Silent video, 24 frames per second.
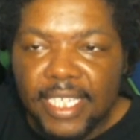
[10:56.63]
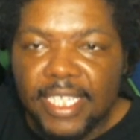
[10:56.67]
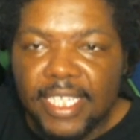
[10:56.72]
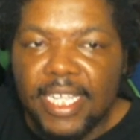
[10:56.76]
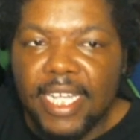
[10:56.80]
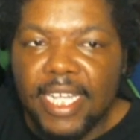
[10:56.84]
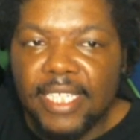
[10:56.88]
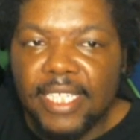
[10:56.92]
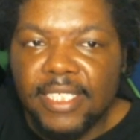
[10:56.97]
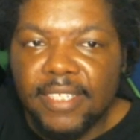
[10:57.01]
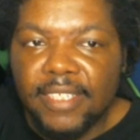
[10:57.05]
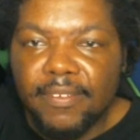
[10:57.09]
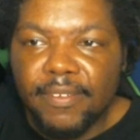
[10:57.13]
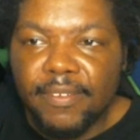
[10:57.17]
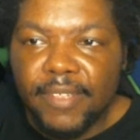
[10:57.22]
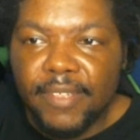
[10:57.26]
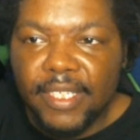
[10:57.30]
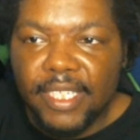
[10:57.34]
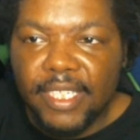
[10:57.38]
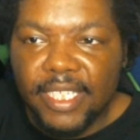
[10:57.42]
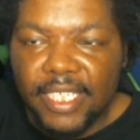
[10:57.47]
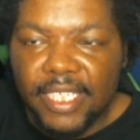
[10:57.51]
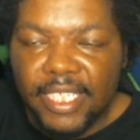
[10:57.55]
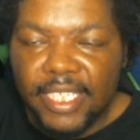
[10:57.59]
as of
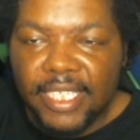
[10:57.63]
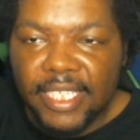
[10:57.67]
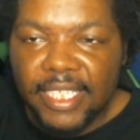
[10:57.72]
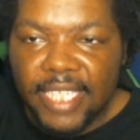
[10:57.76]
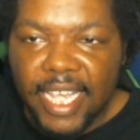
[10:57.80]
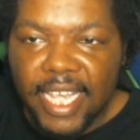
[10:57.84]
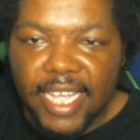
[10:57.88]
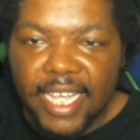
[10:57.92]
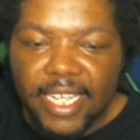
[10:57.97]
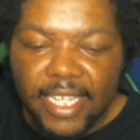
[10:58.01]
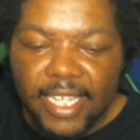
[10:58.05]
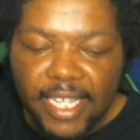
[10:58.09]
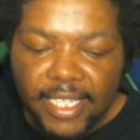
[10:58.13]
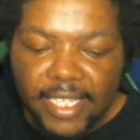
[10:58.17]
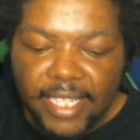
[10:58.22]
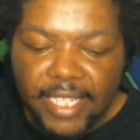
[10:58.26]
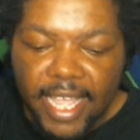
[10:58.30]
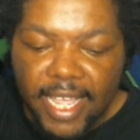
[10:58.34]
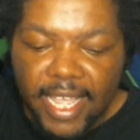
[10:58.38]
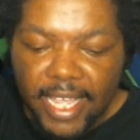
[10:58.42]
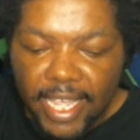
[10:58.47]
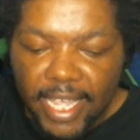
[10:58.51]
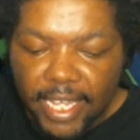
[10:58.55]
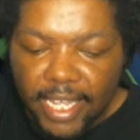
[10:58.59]
yet at
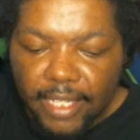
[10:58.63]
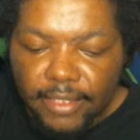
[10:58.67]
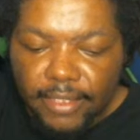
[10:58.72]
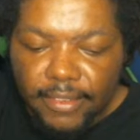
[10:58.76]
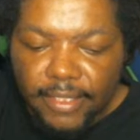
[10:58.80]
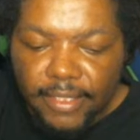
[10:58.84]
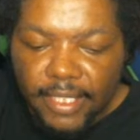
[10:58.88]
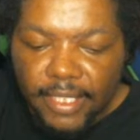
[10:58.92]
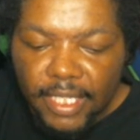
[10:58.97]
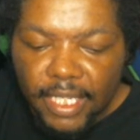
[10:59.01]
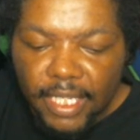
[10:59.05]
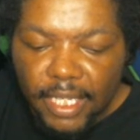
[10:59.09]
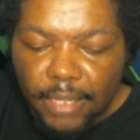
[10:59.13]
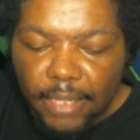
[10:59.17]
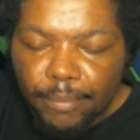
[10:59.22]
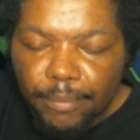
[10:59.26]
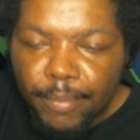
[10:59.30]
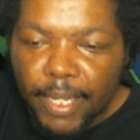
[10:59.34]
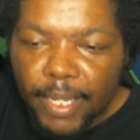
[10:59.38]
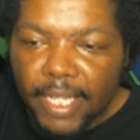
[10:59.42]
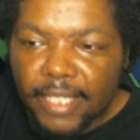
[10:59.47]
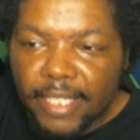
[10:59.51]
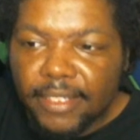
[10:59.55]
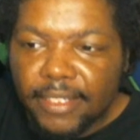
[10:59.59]
that age.
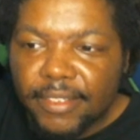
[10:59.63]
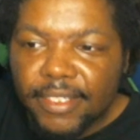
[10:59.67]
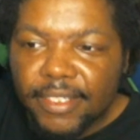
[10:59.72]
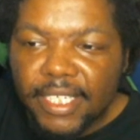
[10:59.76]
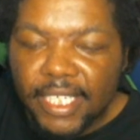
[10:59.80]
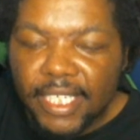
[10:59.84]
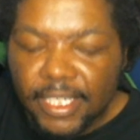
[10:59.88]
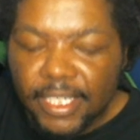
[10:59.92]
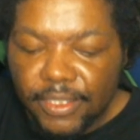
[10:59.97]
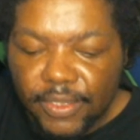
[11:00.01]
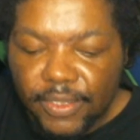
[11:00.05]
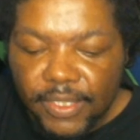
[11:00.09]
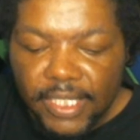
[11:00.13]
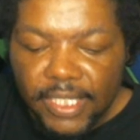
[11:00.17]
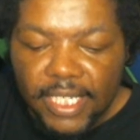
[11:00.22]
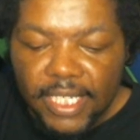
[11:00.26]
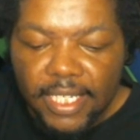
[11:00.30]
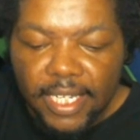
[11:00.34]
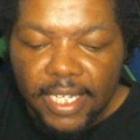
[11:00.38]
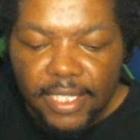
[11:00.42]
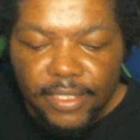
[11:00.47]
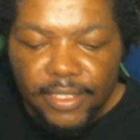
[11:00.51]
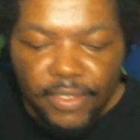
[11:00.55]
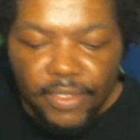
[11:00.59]
But because you see
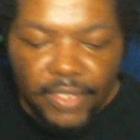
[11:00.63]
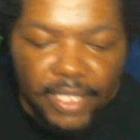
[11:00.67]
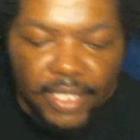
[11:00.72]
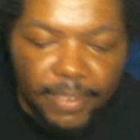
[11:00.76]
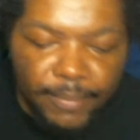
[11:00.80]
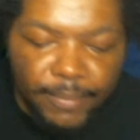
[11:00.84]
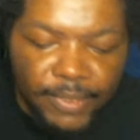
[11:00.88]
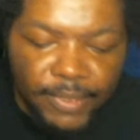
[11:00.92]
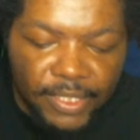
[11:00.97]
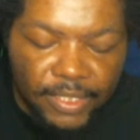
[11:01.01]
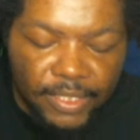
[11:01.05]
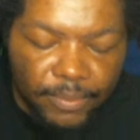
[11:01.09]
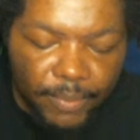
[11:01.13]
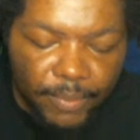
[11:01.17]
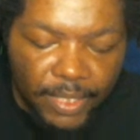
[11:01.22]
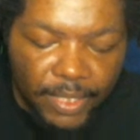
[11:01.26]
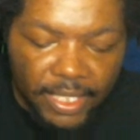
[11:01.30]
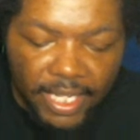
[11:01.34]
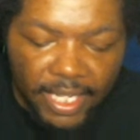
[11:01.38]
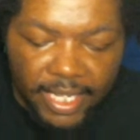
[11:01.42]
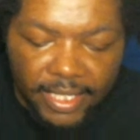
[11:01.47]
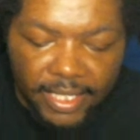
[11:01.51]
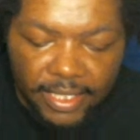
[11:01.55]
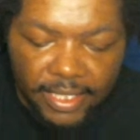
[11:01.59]
like certain images when
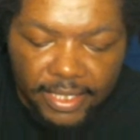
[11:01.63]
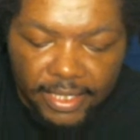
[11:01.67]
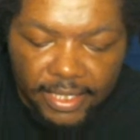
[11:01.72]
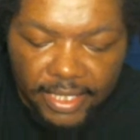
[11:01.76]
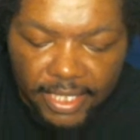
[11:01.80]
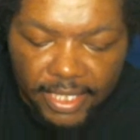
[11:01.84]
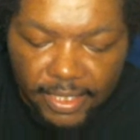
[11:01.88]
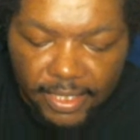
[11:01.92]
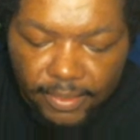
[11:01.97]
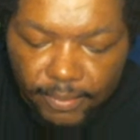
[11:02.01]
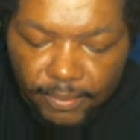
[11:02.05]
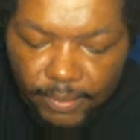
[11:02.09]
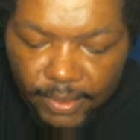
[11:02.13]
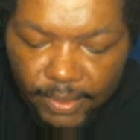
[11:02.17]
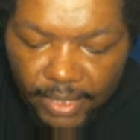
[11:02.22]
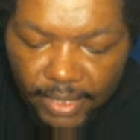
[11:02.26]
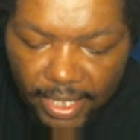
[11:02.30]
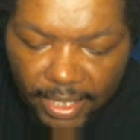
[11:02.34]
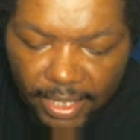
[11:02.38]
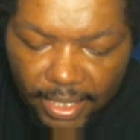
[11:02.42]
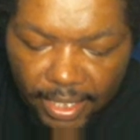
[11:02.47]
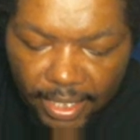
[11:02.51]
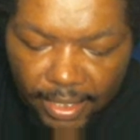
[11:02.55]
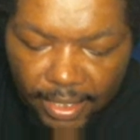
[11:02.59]
like kids was like